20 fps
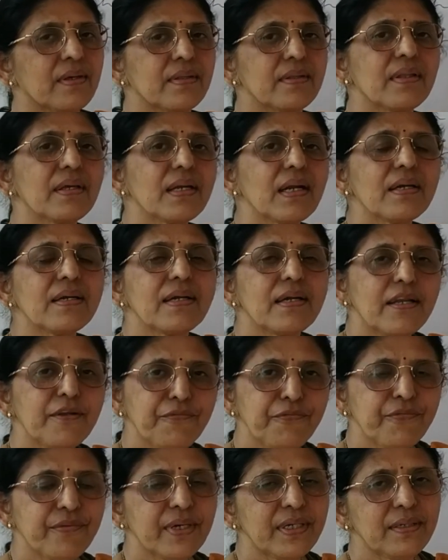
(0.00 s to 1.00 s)
there are
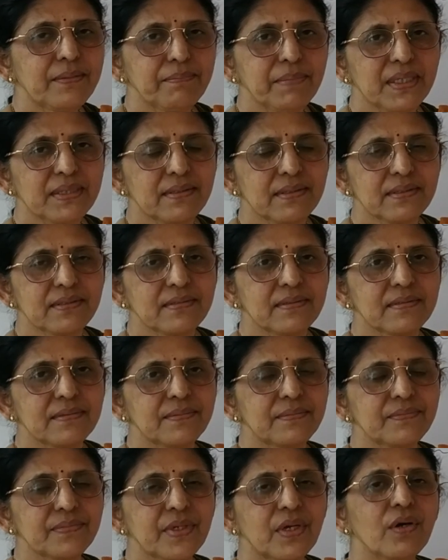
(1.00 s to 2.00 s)
different methods:
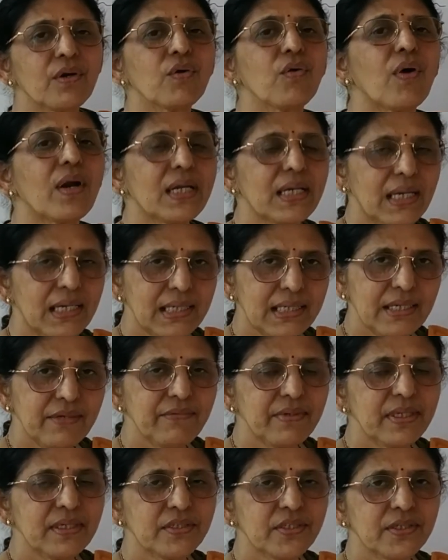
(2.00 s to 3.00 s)
quartile
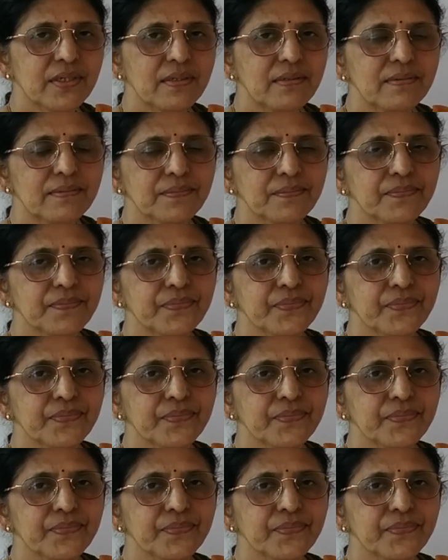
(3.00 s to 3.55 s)
deviation,